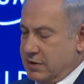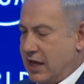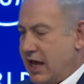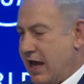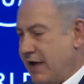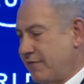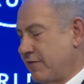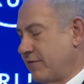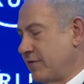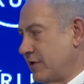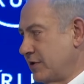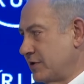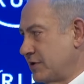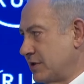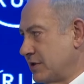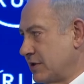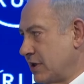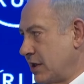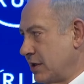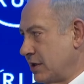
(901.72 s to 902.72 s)
Half of their
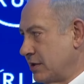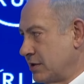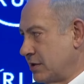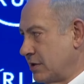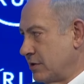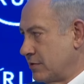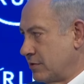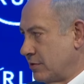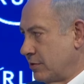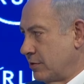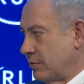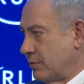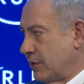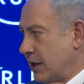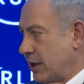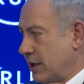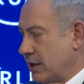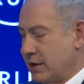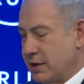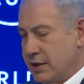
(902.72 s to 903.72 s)
society is controlled
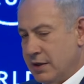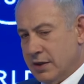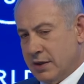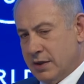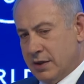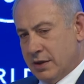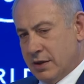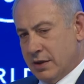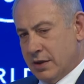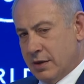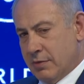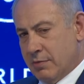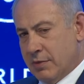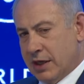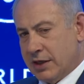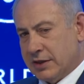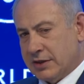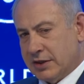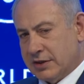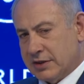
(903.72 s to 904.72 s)
by uh,
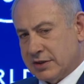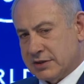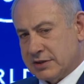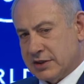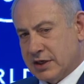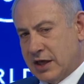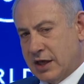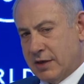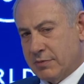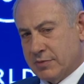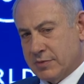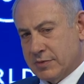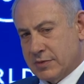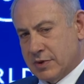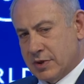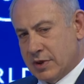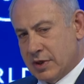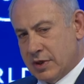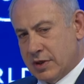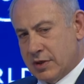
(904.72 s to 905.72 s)
militant Islam
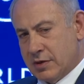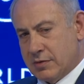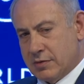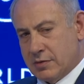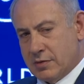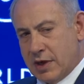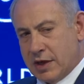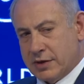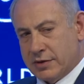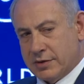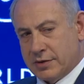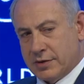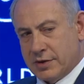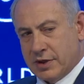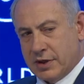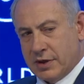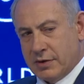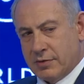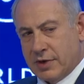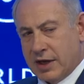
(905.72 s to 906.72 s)
uh, under
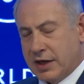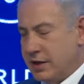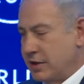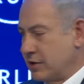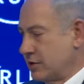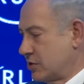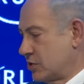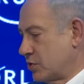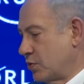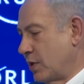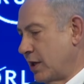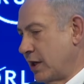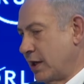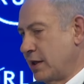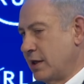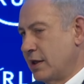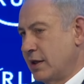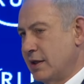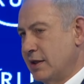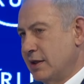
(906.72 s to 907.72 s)
the Iranian
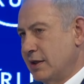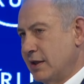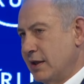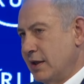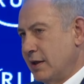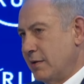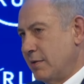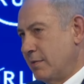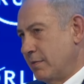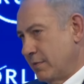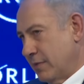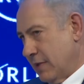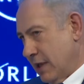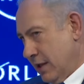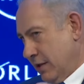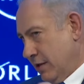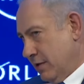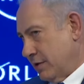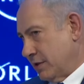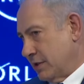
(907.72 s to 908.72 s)
sway,
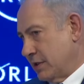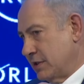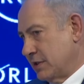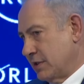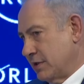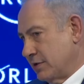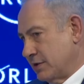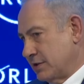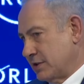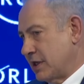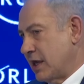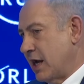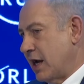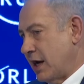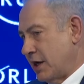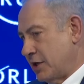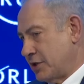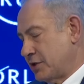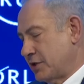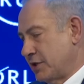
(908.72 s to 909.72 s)
and there, there is
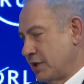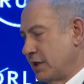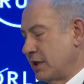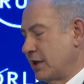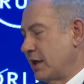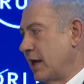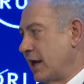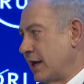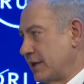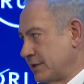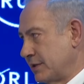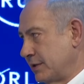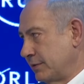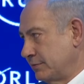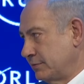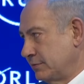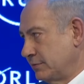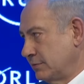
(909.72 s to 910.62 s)
Daesh in Gaza.